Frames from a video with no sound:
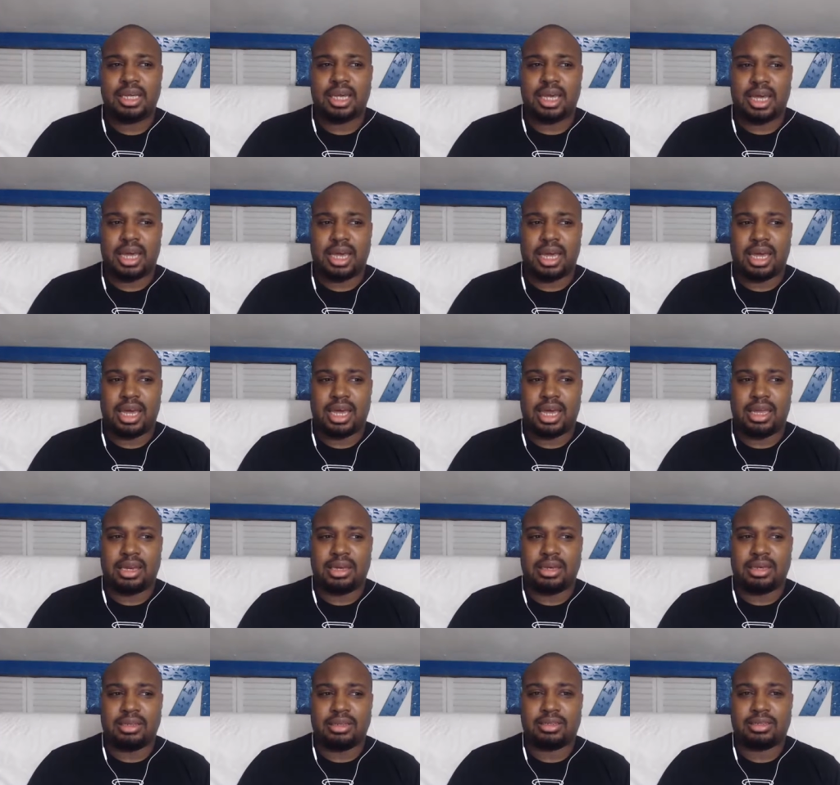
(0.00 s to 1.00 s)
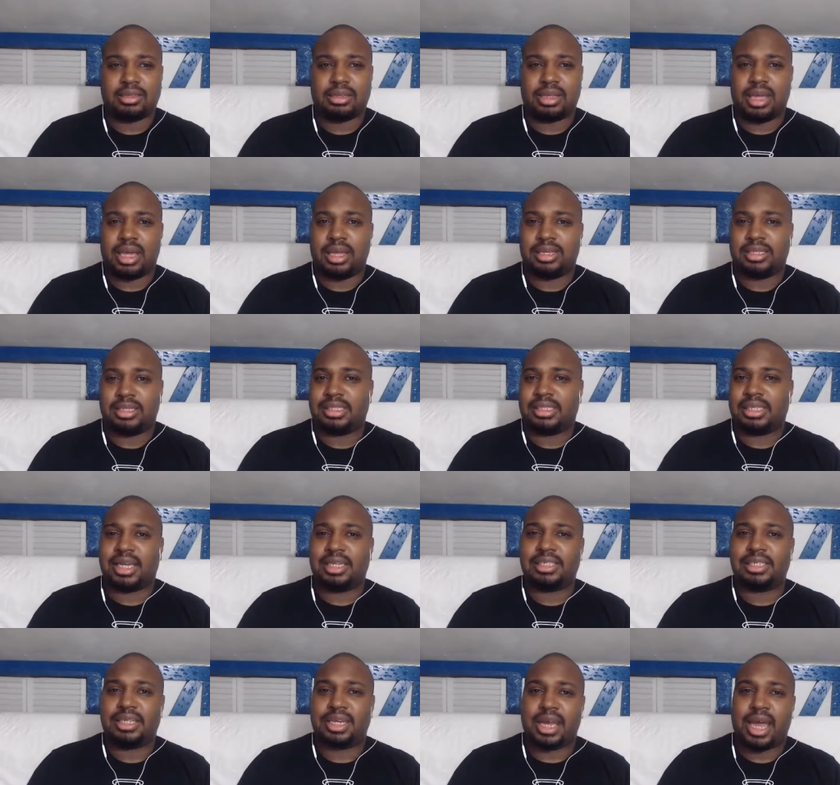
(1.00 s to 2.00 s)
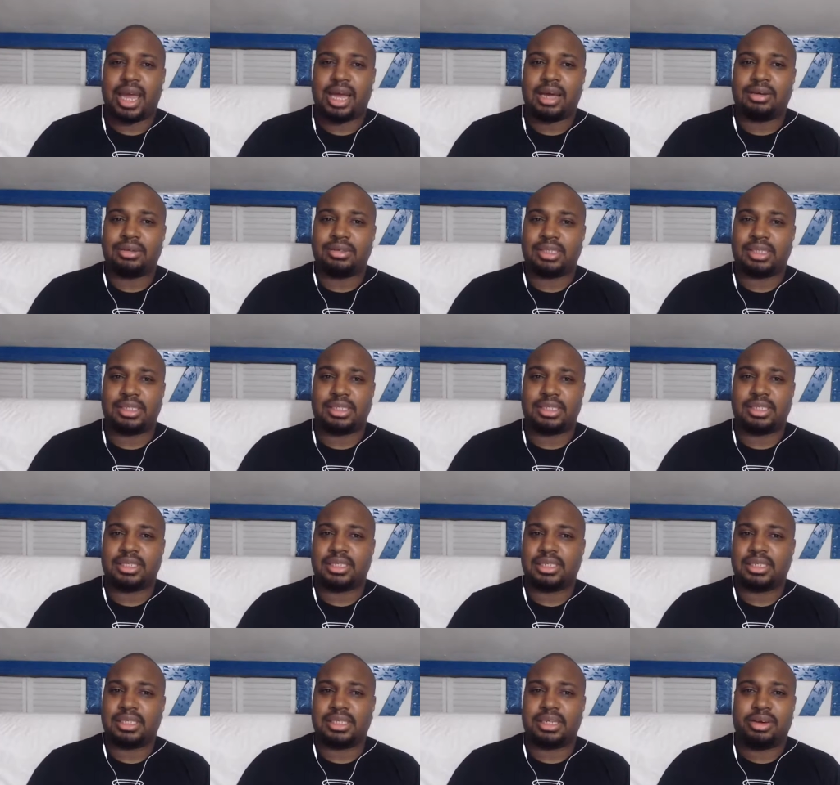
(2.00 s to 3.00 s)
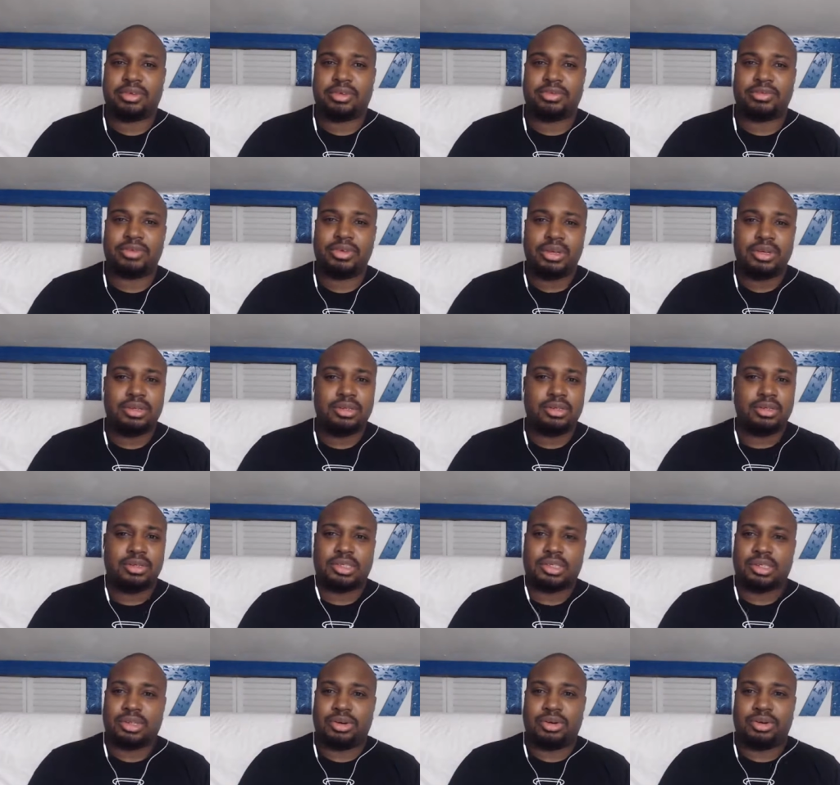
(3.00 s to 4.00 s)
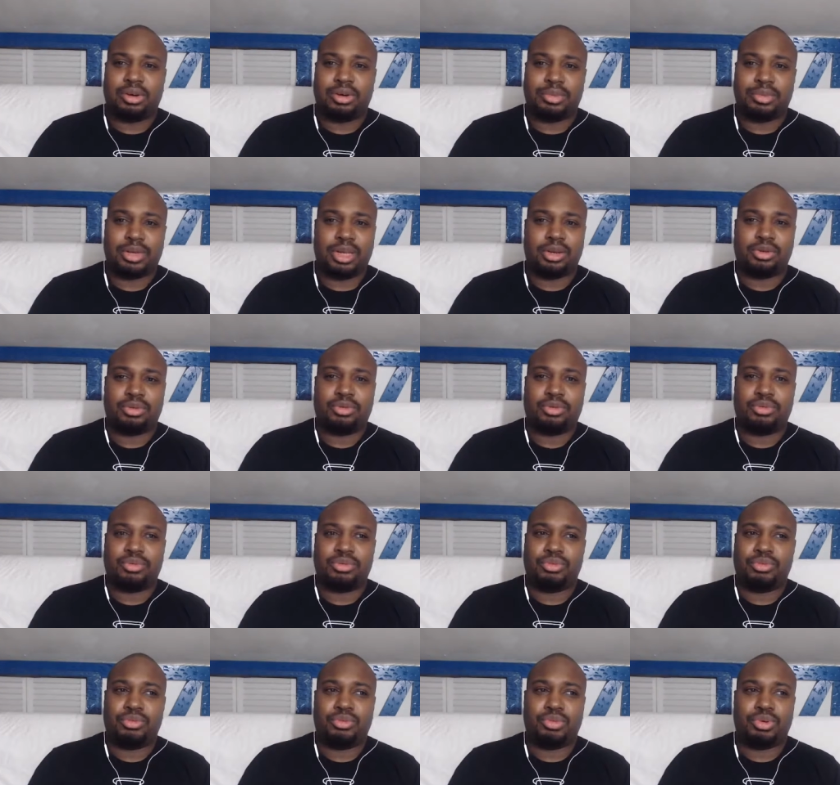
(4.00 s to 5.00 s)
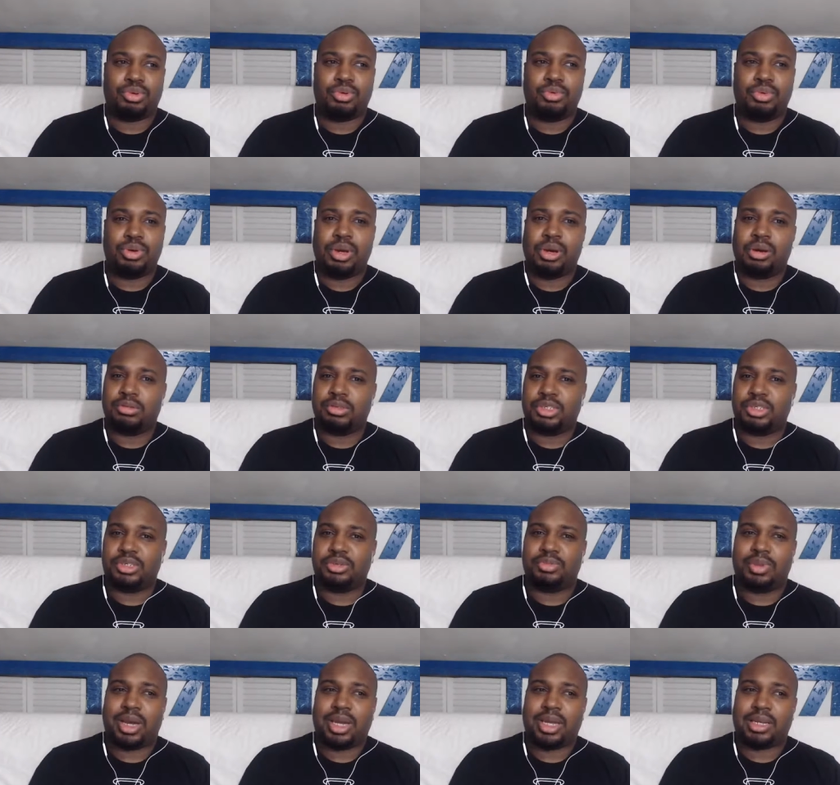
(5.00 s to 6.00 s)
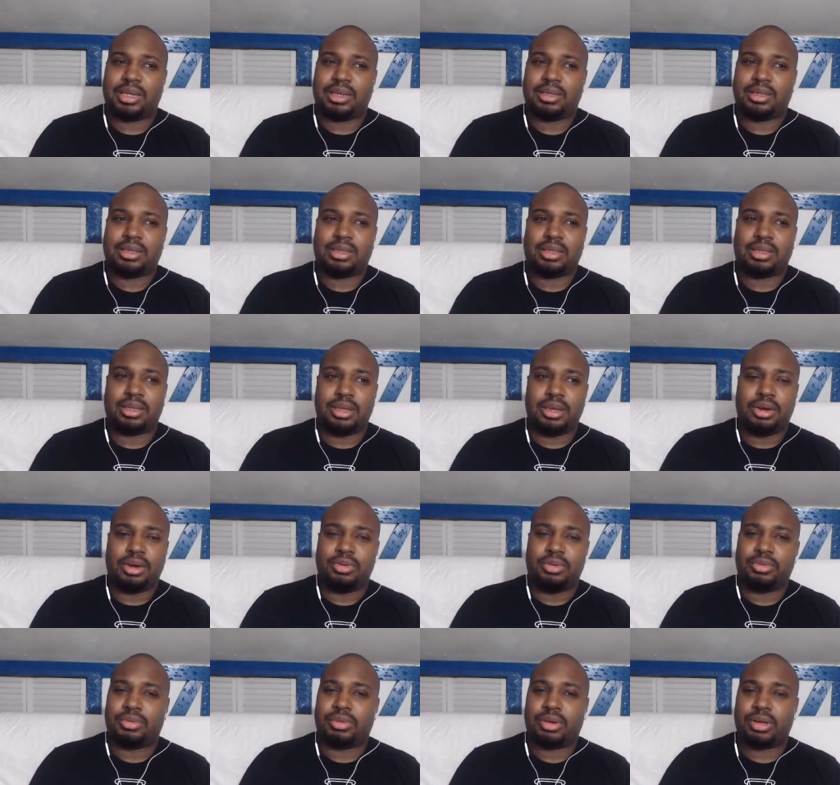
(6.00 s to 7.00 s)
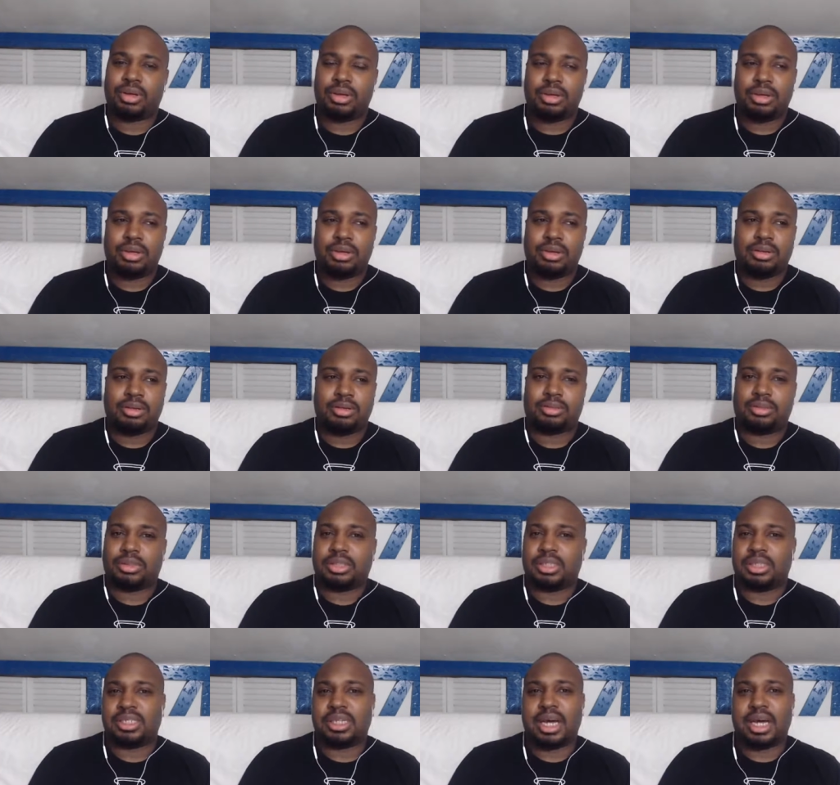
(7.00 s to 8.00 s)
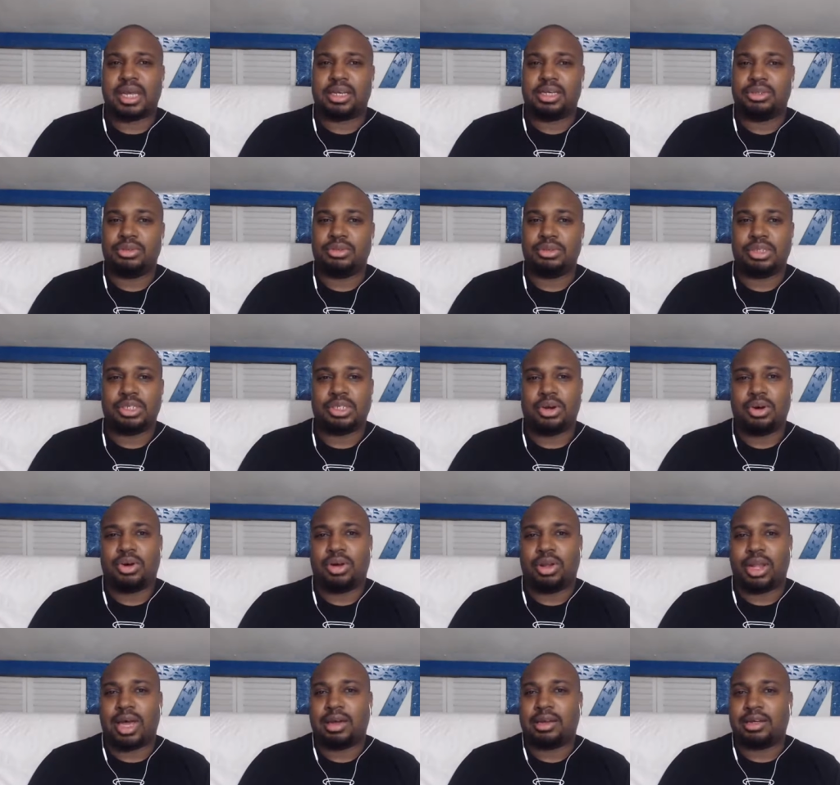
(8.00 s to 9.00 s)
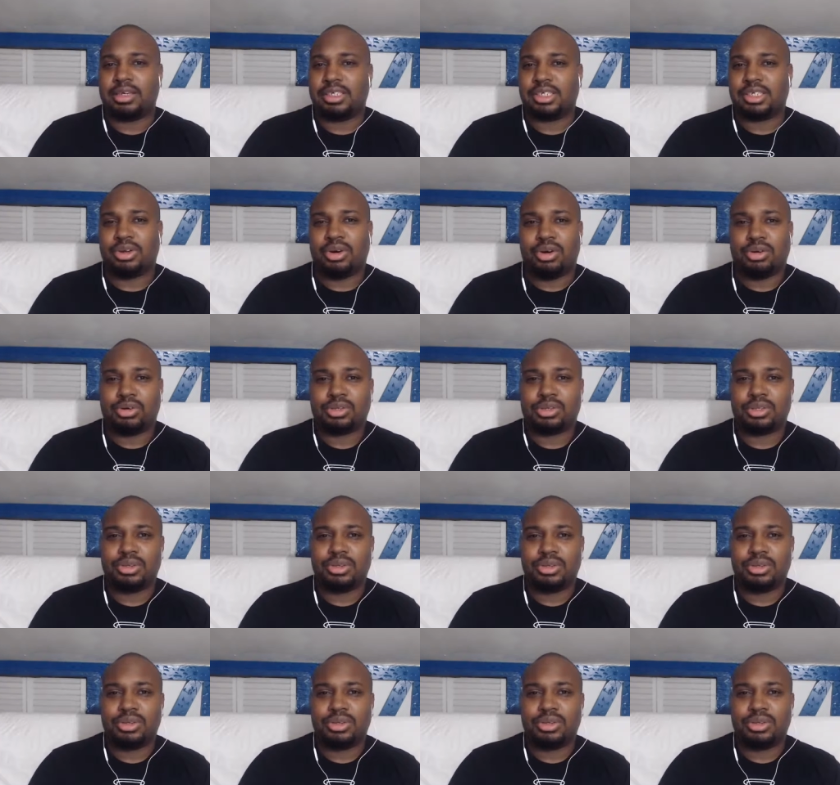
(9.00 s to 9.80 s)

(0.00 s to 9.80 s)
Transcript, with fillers: and and station houses and stuff. So I mean, who knows? You might, you know, decide to do this all out assault